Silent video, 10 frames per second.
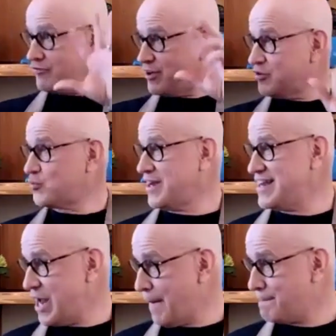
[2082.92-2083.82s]
fingers went
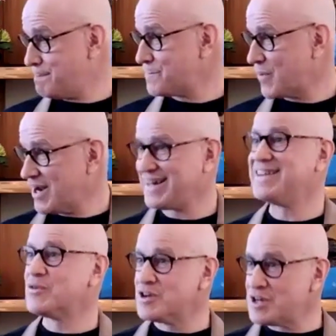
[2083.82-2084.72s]
numb, right? And
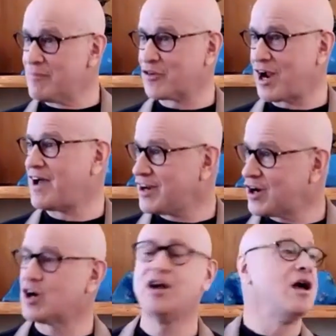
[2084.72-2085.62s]
they were numb for half an
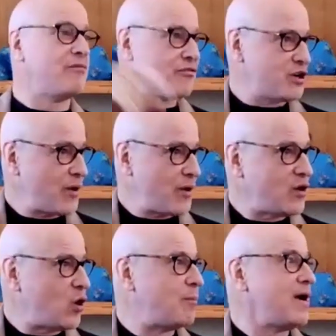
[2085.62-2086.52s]
hour before you ran
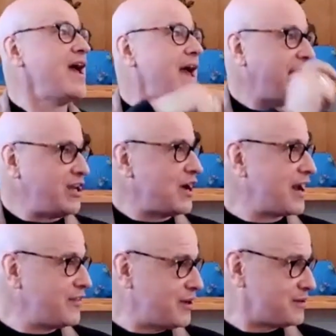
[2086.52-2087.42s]
home and you
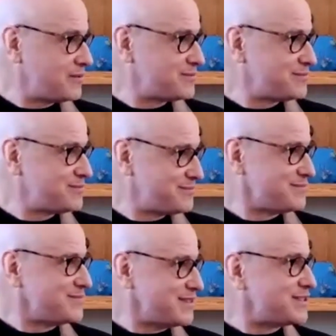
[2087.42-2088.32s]
got
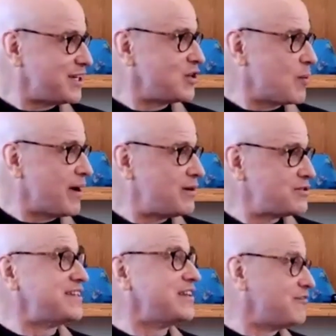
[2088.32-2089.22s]
inside your warm
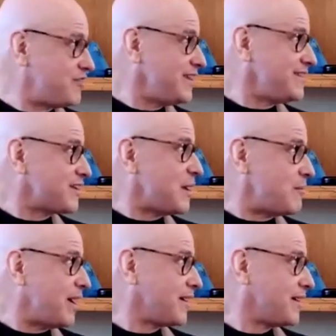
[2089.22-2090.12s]
house, and then feelings came
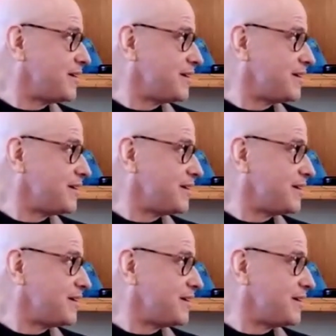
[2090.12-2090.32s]
back.